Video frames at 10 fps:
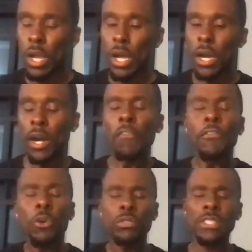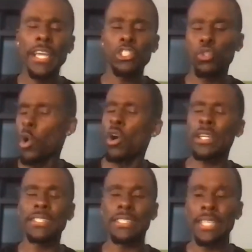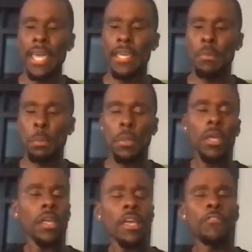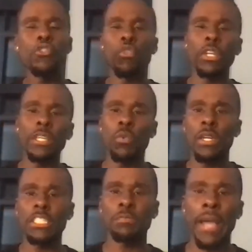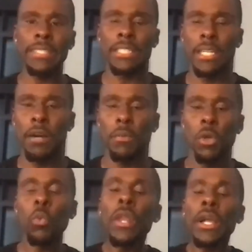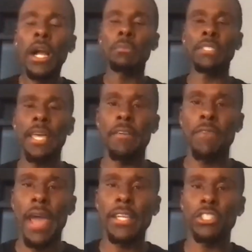a few things you all can say if you really want to spice it up when it comes to inviting.